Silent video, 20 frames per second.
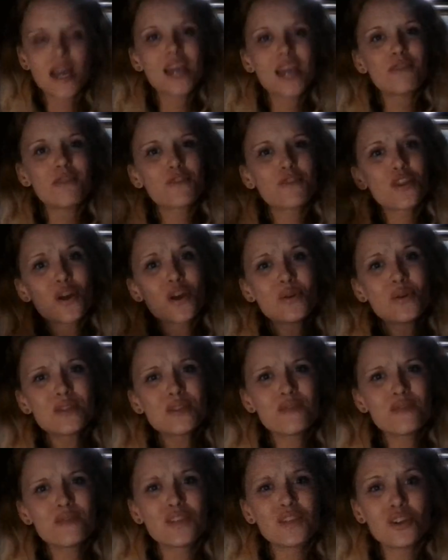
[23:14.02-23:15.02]
And for
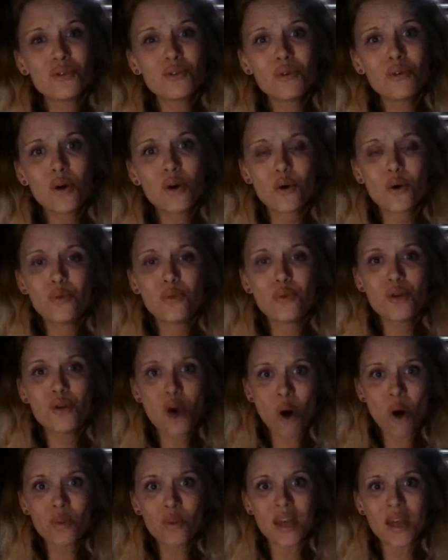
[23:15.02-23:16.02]
those of you who
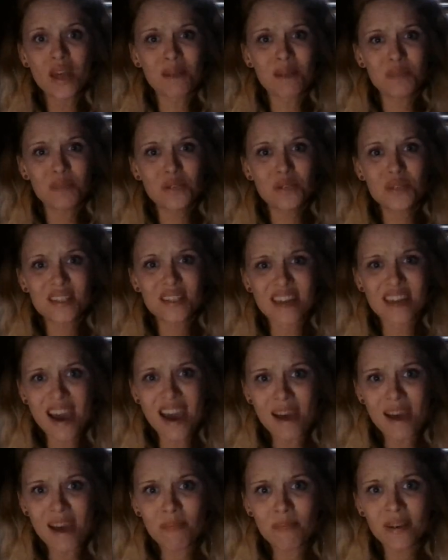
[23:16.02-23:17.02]
know that abuse is
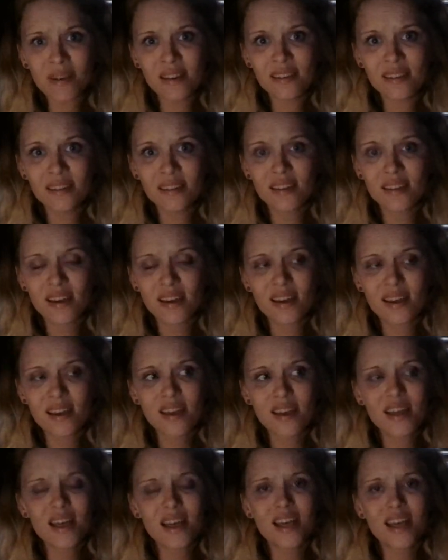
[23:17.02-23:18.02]
happening
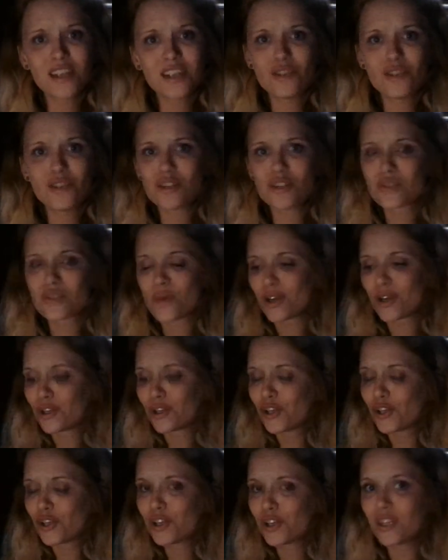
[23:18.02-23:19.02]
and you just want to
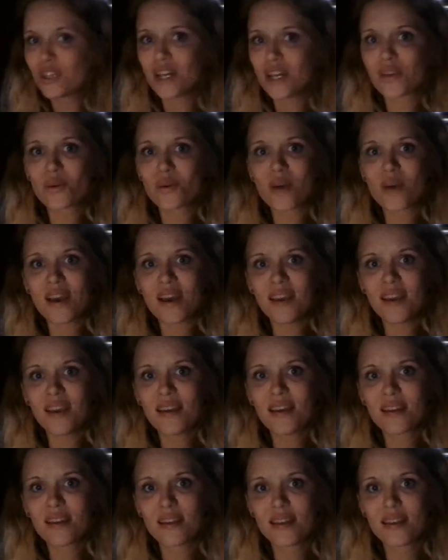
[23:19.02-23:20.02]
look the other way,
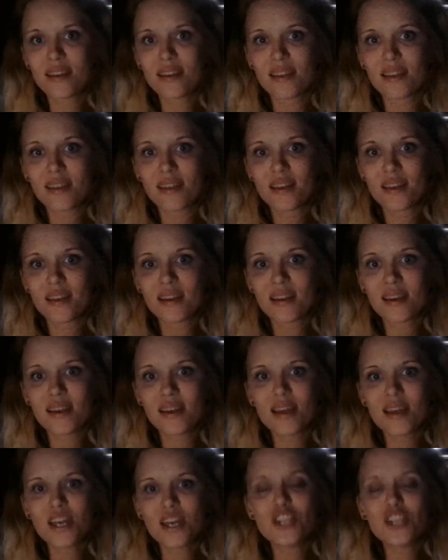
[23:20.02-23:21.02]

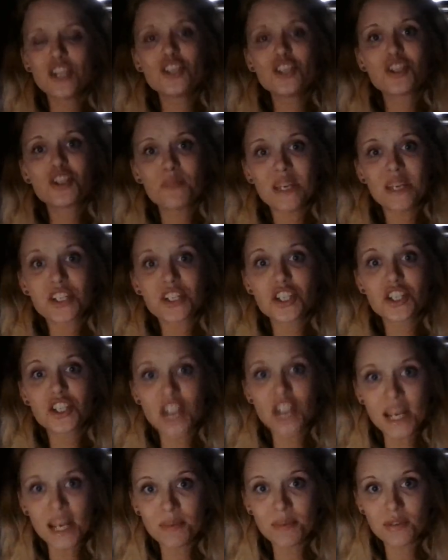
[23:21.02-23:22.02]
you should be
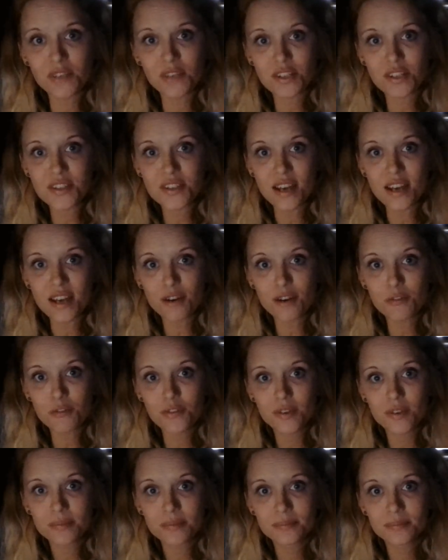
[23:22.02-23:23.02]
ashamed of
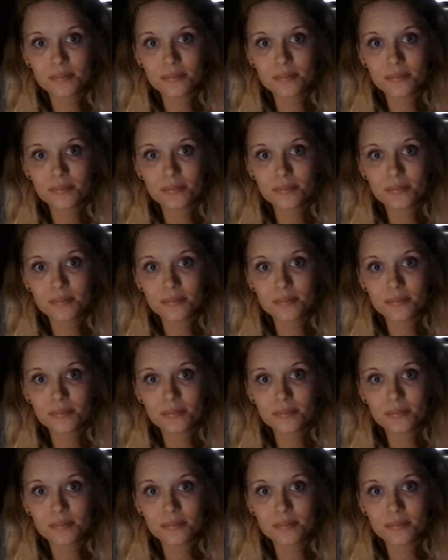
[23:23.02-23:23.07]
yourself.